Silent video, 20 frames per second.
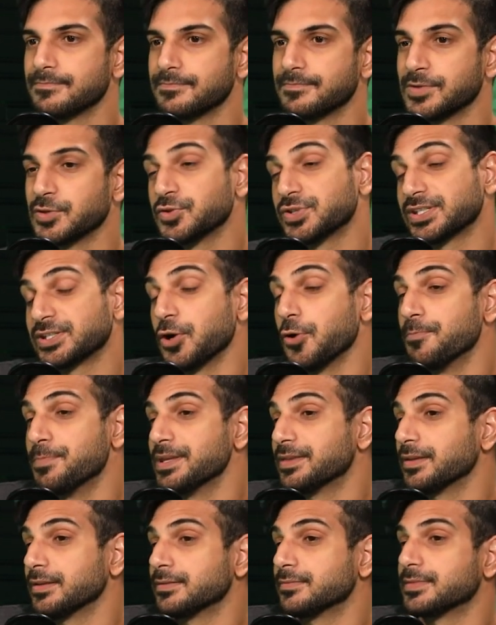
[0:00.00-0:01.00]
you still
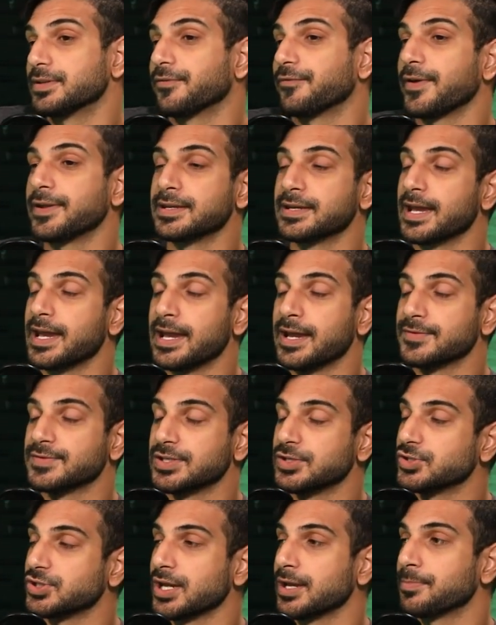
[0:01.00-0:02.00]
beat the defending A F
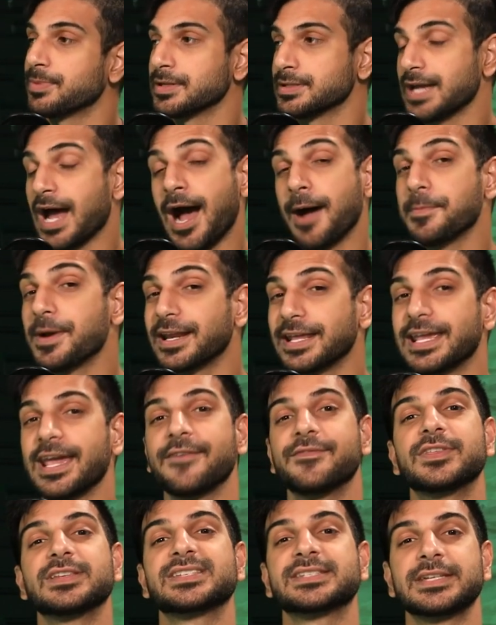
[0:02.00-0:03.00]
C champions. I'm going to
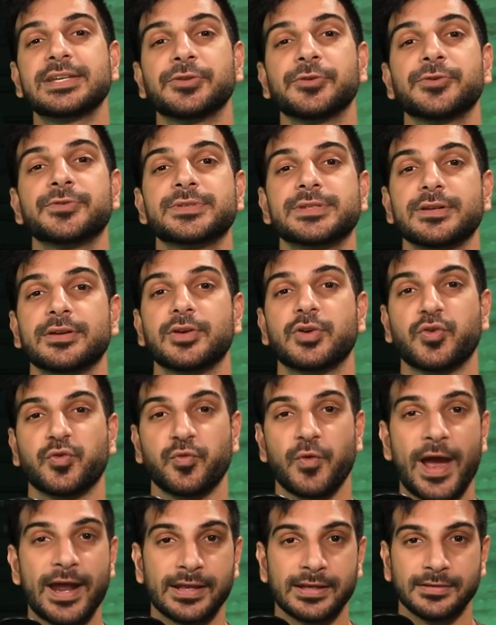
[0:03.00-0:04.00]
give the Steelers
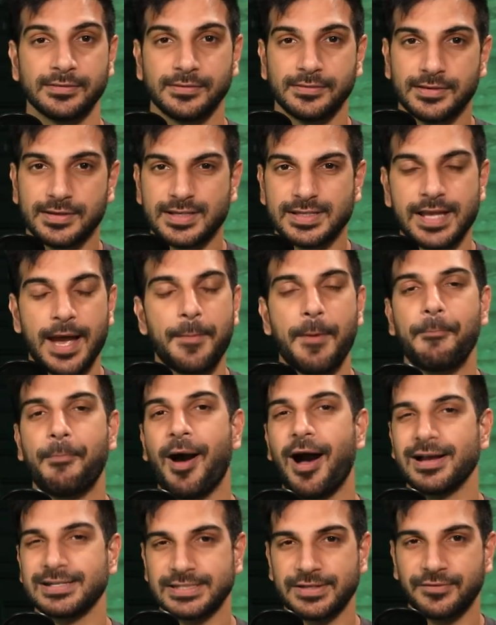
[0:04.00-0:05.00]
credit because I'm a
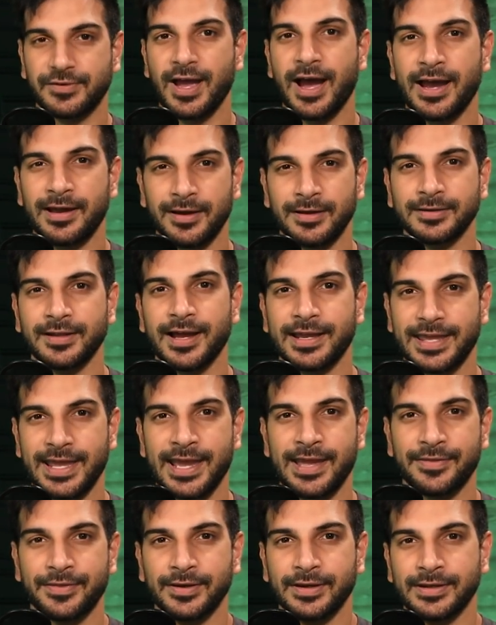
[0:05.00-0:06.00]
positive guy, unlike
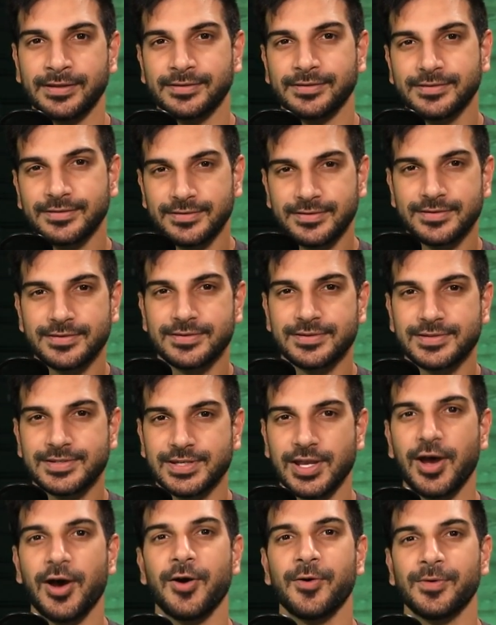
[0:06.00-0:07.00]
Anthony.
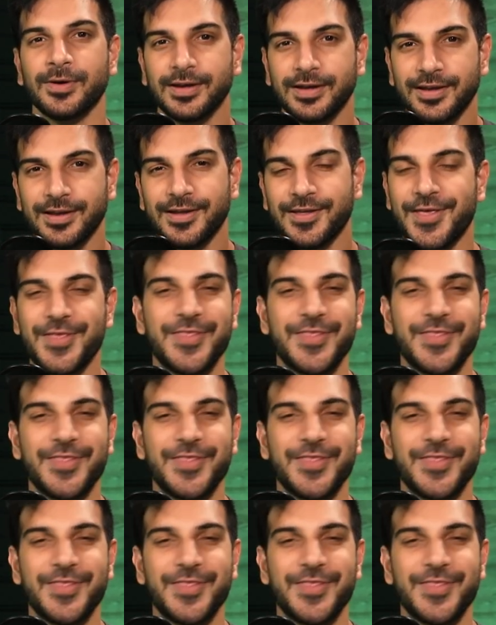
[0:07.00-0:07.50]
So I